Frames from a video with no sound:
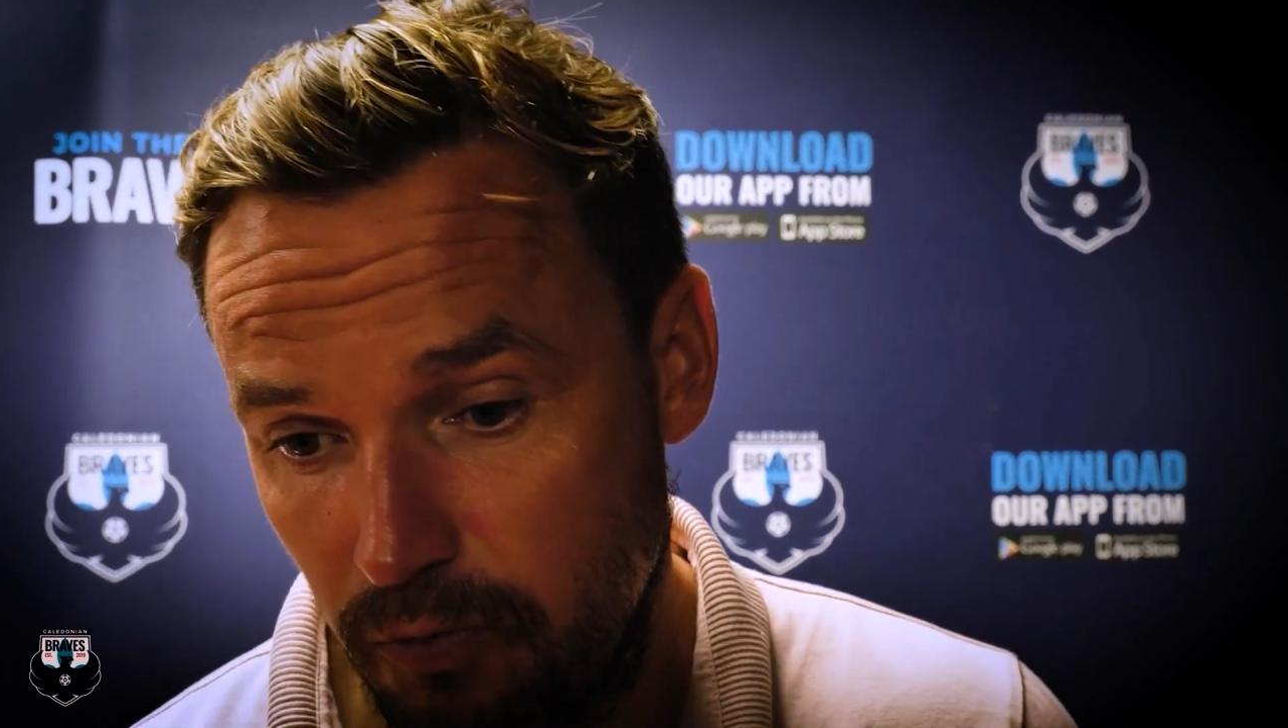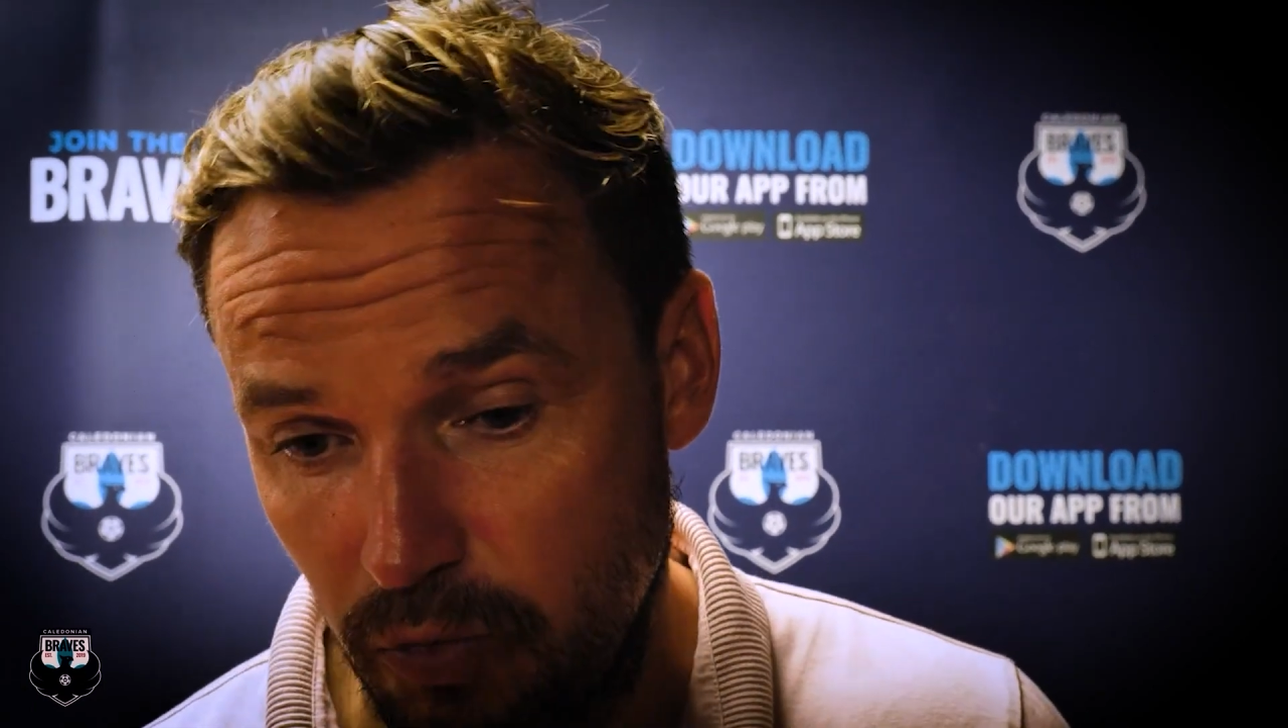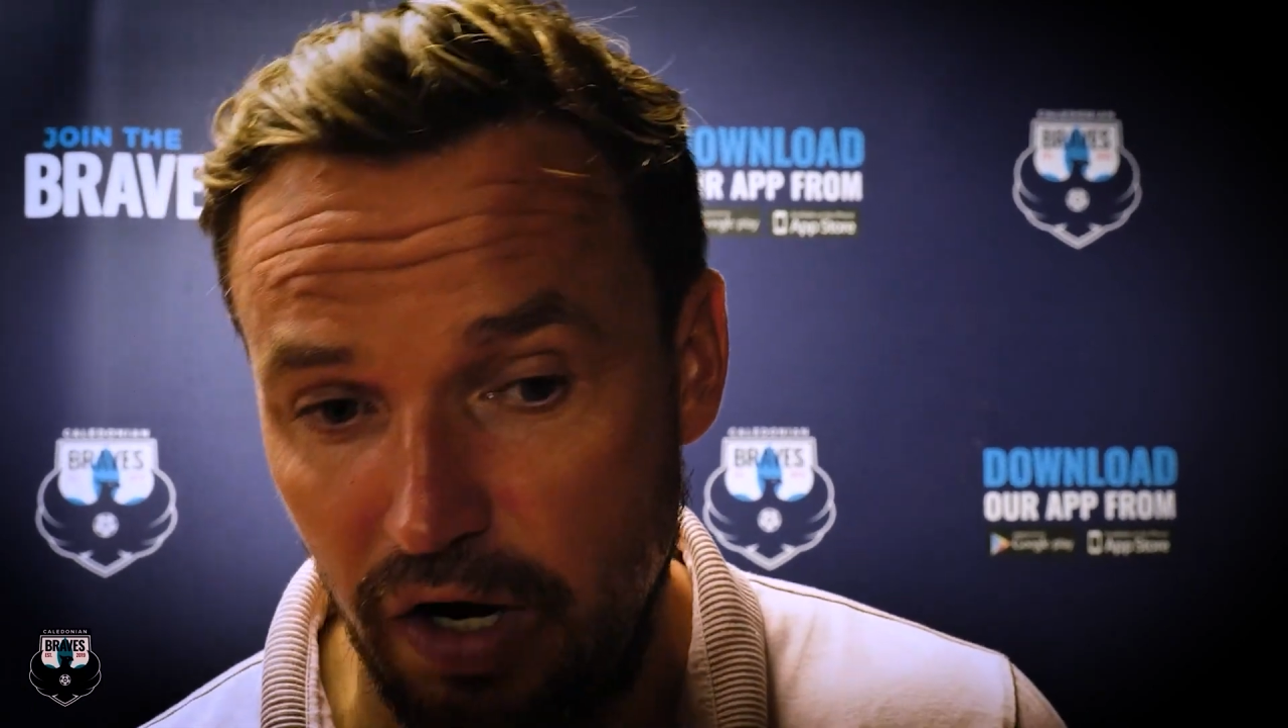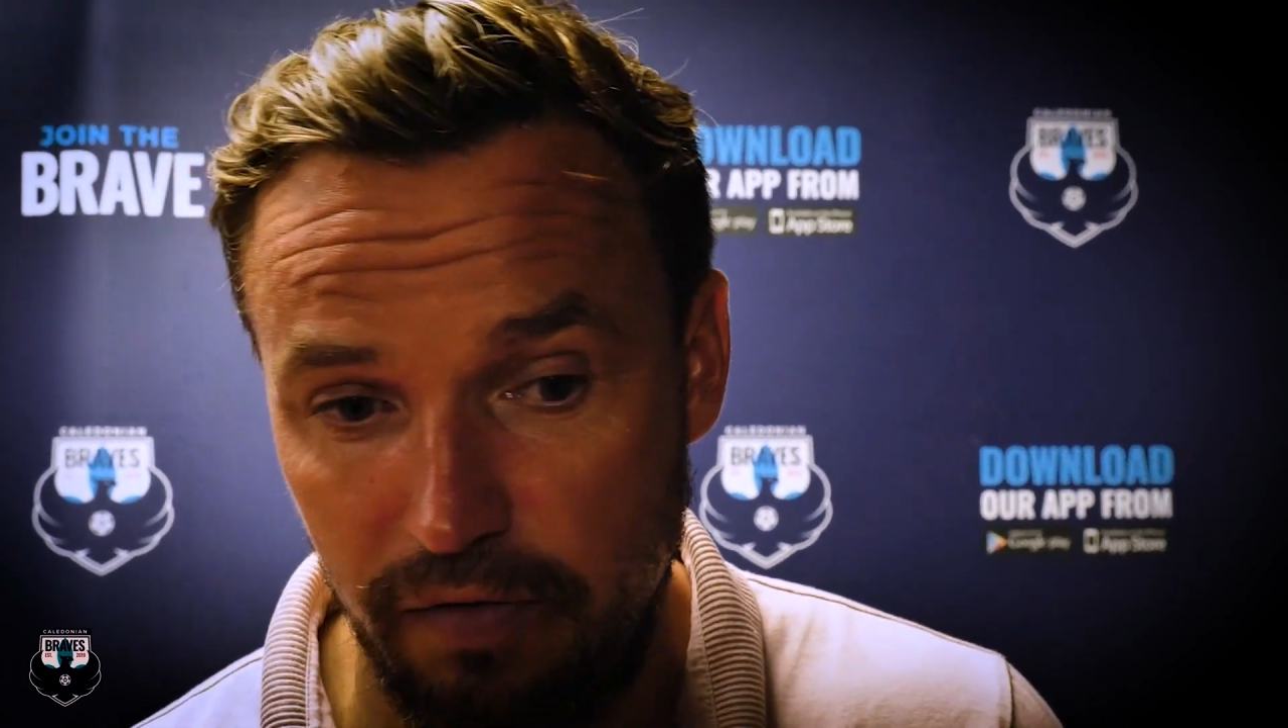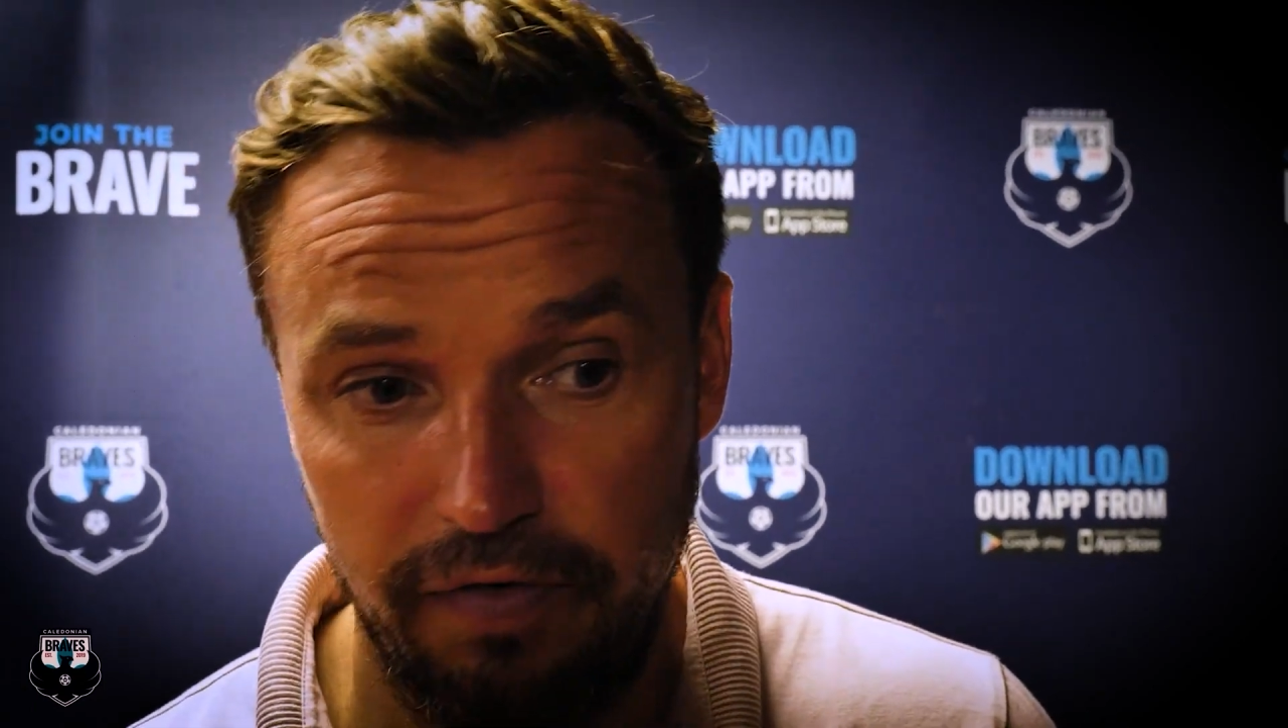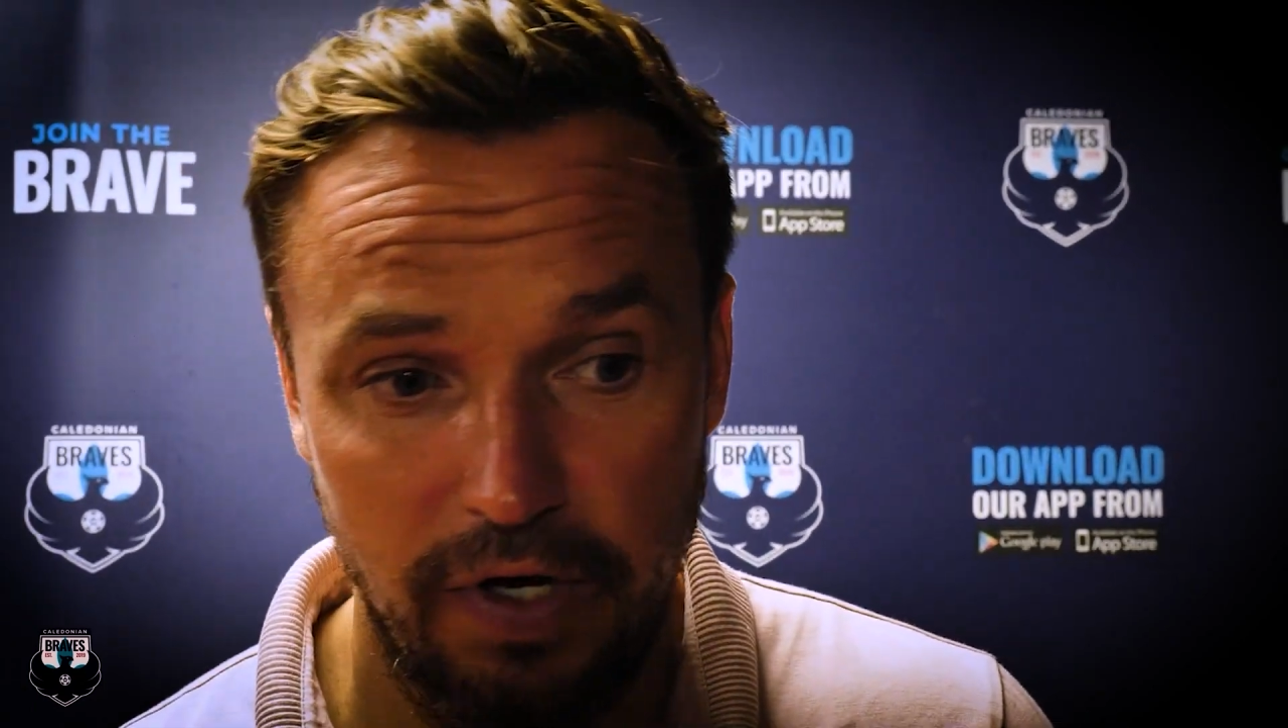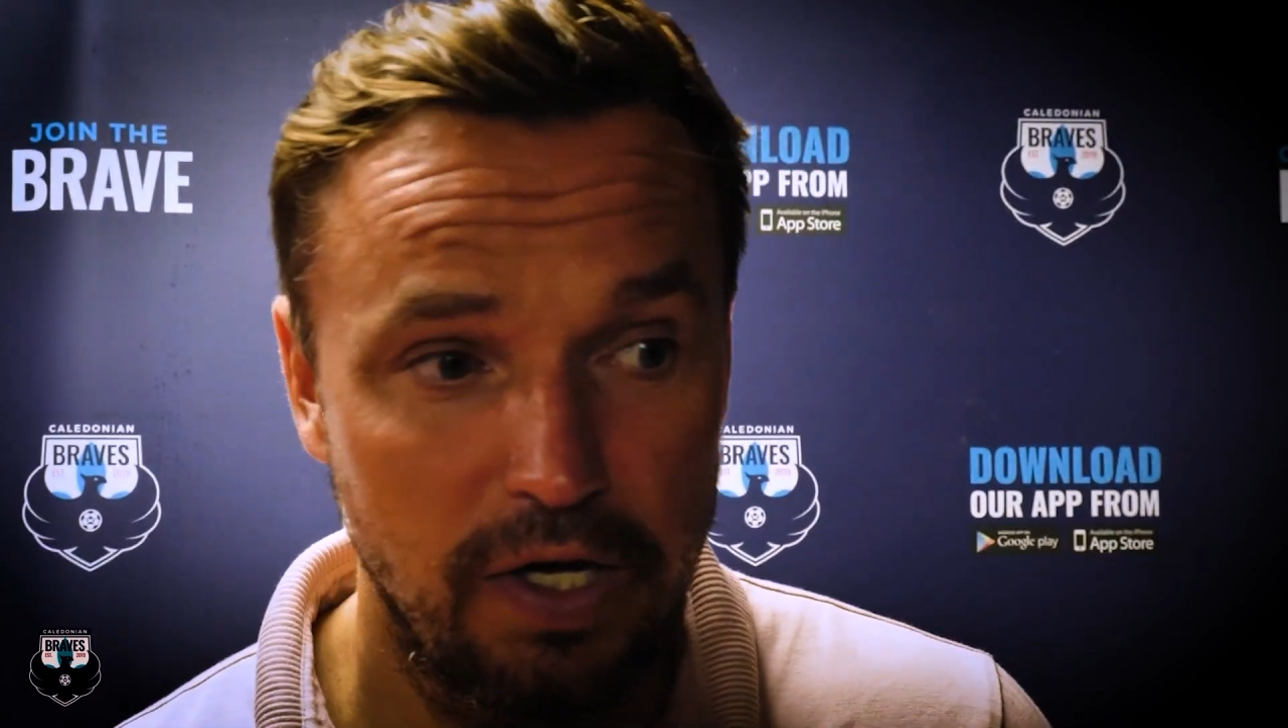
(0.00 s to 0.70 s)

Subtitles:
we have